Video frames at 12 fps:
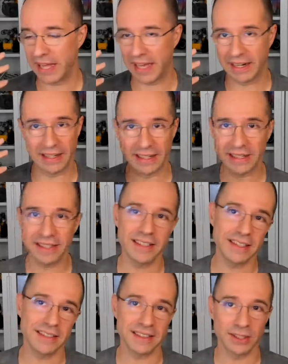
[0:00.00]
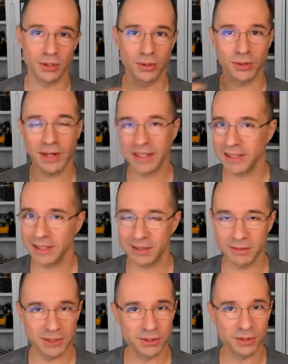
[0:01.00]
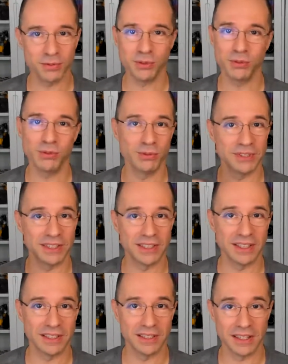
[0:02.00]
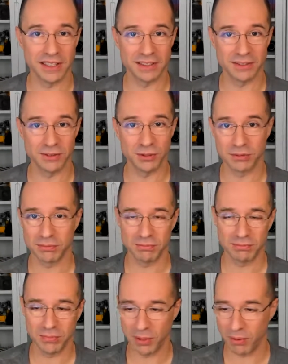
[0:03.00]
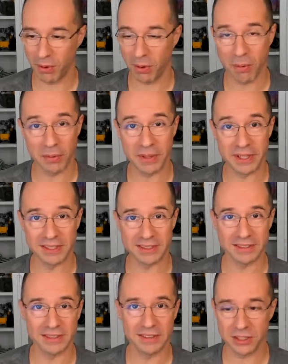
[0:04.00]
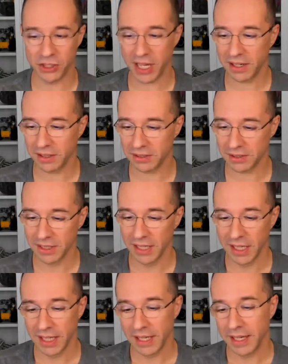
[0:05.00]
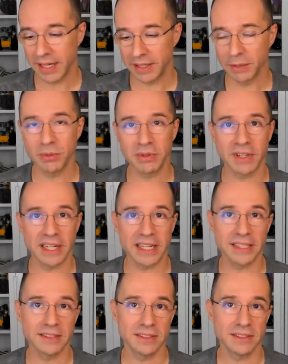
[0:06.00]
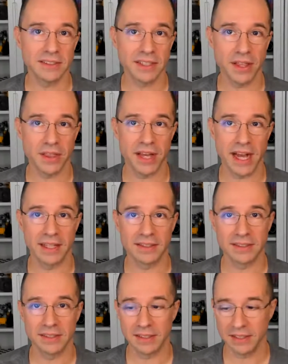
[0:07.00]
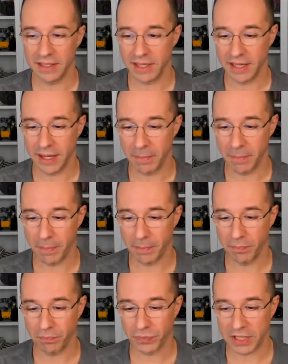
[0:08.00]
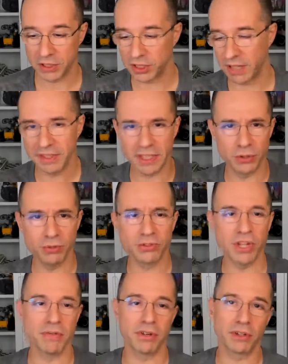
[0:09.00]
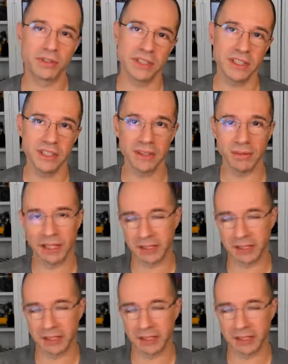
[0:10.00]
analytics and qualitative interviews and just all these channels, I think we realized that just having a huge diversity and